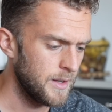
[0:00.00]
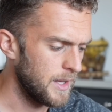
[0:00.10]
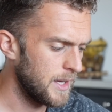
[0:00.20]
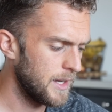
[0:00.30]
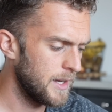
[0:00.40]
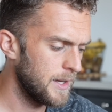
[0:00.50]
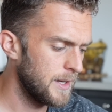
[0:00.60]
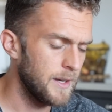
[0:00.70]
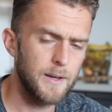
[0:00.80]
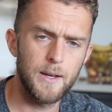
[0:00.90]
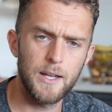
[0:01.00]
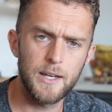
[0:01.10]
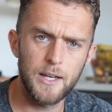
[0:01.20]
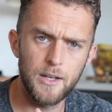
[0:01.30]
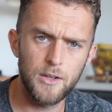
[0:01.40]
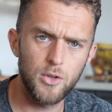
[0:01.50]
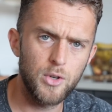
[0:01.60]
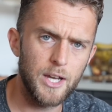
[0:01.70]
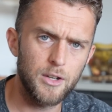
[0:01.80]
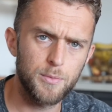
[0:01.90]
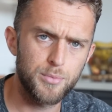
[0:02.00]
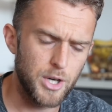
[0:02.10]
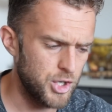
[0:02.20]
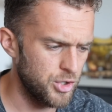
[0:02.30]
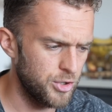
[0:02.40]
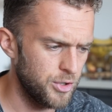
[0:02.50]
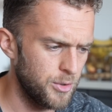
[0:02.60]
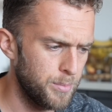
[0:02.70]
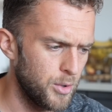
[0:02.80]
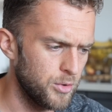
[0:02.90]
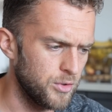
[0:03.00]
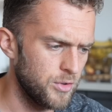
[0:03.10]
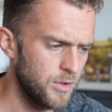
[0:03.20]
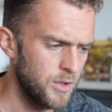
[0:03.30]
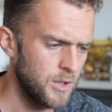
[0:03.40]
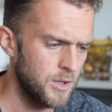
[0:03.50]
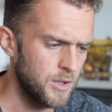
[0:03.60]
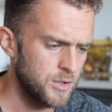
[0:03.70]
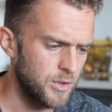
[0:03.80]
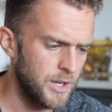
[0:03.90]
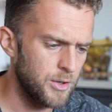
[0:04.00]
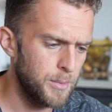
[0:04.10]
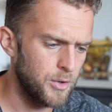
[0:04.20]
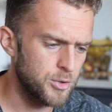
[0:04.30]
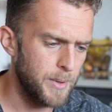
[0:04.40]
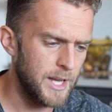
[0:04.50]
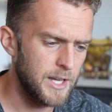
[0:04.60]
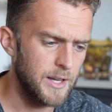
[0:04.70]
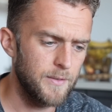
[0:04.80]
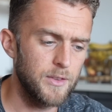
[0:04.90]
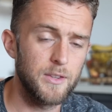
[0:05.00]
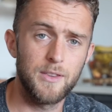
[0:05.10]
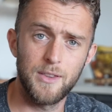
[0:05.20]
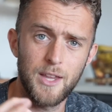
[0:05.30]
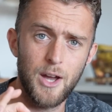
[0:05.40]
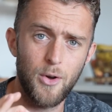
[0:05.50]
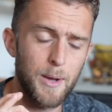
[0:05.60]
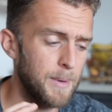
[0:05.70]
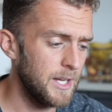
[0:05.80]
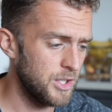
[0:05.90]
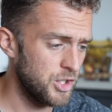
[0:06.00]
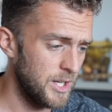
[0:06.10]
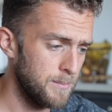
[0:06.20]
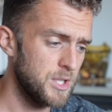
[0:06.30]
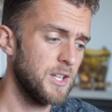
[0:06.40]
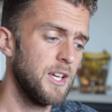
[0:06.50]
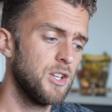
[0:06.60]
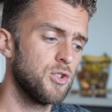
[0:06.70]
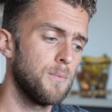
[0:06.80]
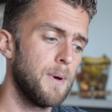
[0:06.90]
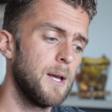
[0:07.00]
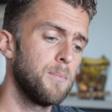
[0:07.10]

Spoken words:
And then you cannot pressure the opponent. So now the ball is back. Now I made the same mistake, so my